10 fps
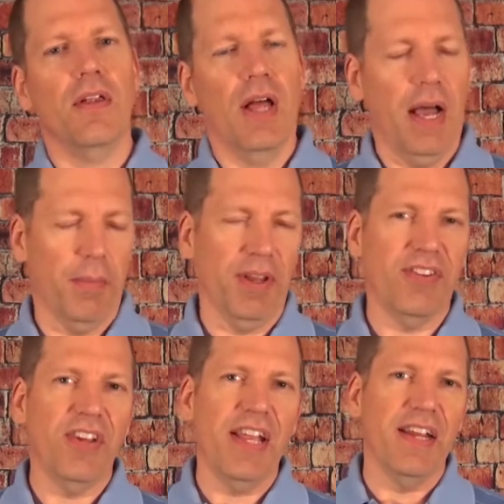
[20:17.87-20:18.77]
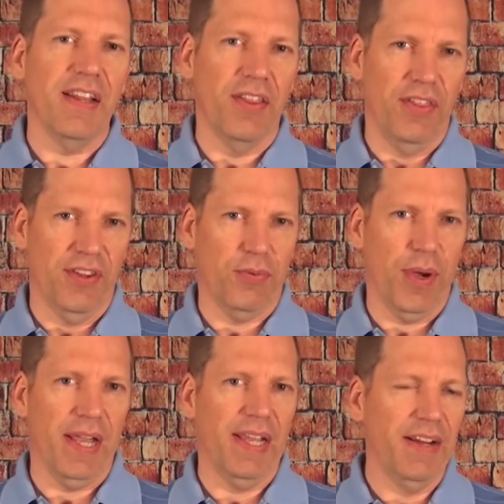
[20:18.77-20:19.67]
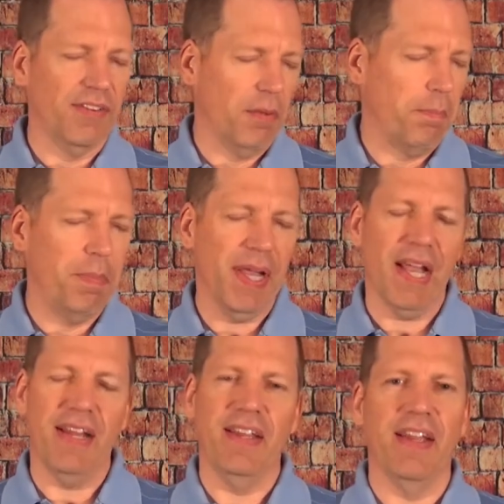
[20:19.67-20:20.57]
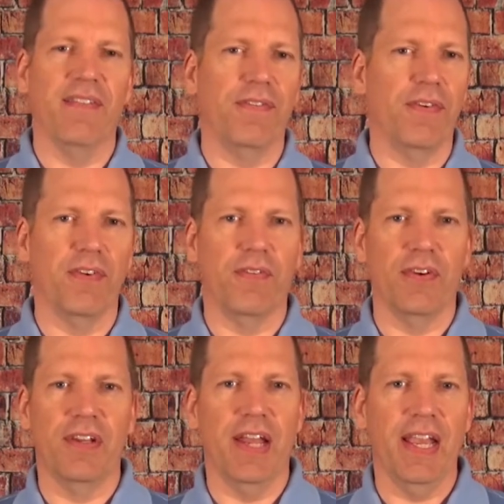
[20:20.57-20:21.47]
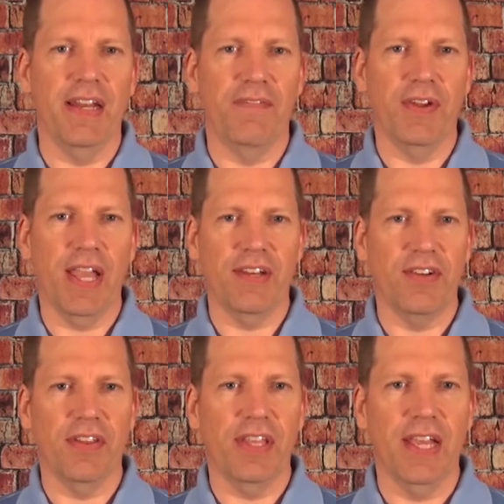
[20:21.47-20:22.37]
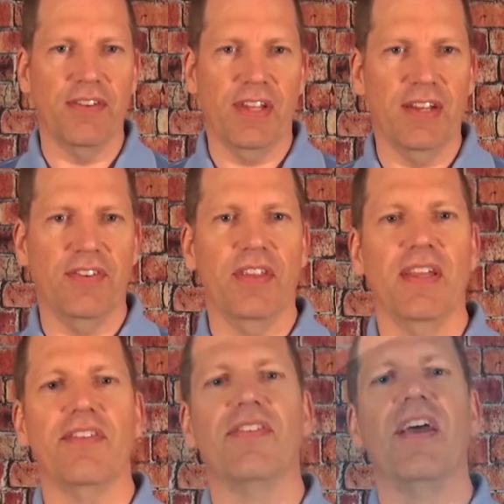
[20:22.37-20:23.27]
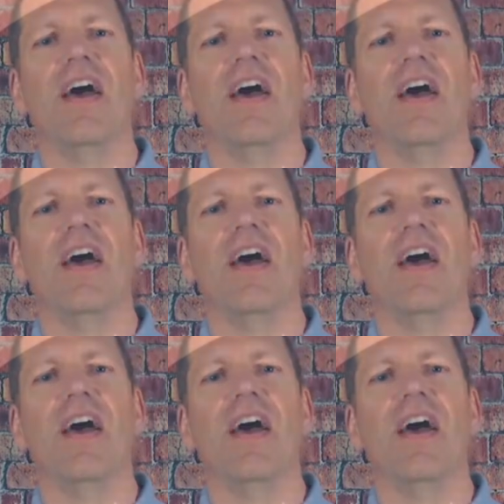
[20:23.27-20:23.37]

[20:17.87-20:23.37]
I'm going to state it this way. Here's the big idea for today. And if you catch nothing else, catch this.